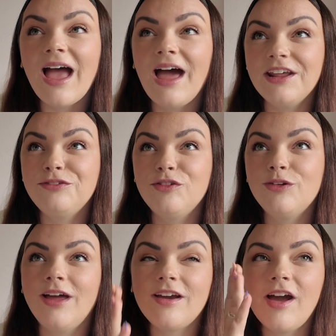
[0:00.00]
and I feel
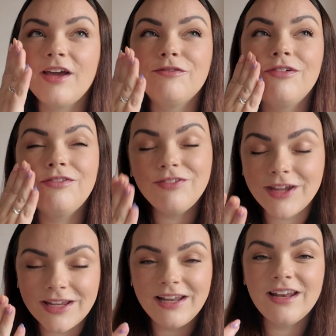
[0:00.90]
like I can
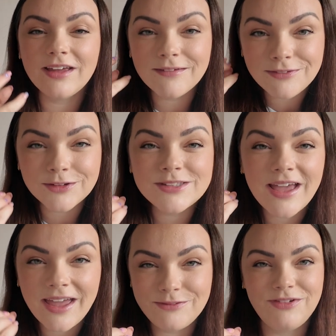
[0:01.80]
feel it, like it feels
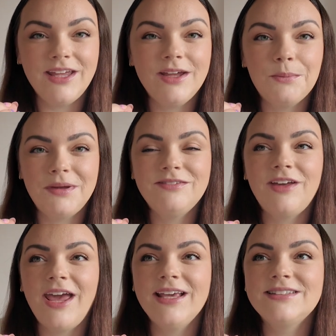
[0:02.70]
heavy on my
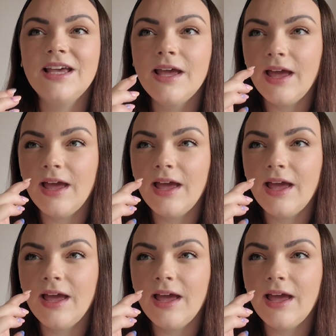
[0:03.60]
face.